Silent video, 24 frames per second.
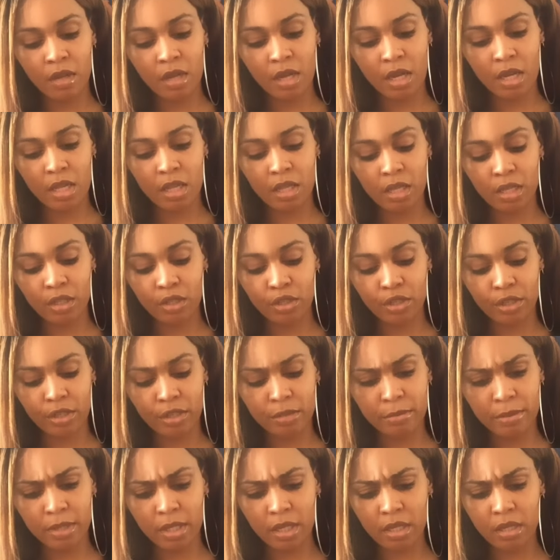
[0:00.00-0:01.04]
And then
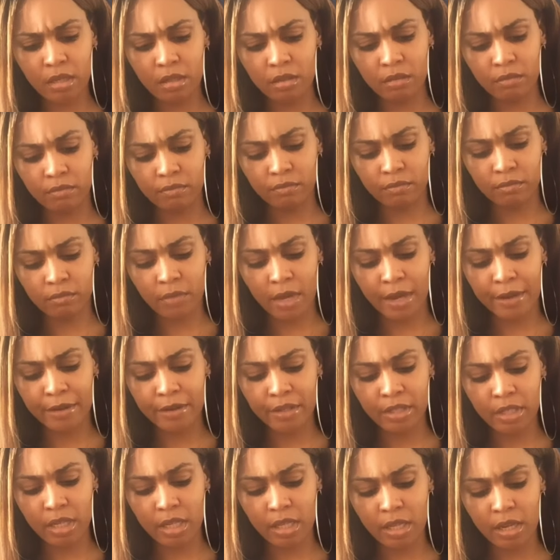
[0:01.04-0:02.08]
judgment again. I
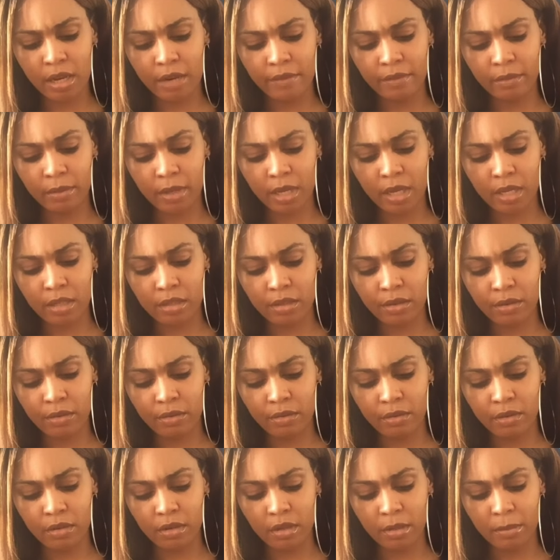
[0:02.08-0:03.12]
understand that everyone has their
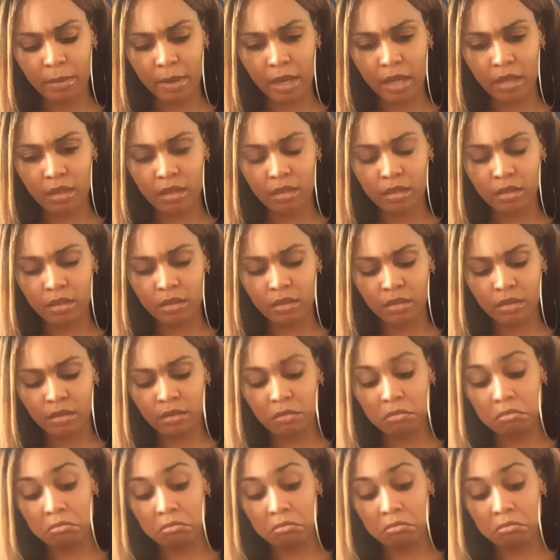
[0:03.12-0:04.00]
own unique path and judgment.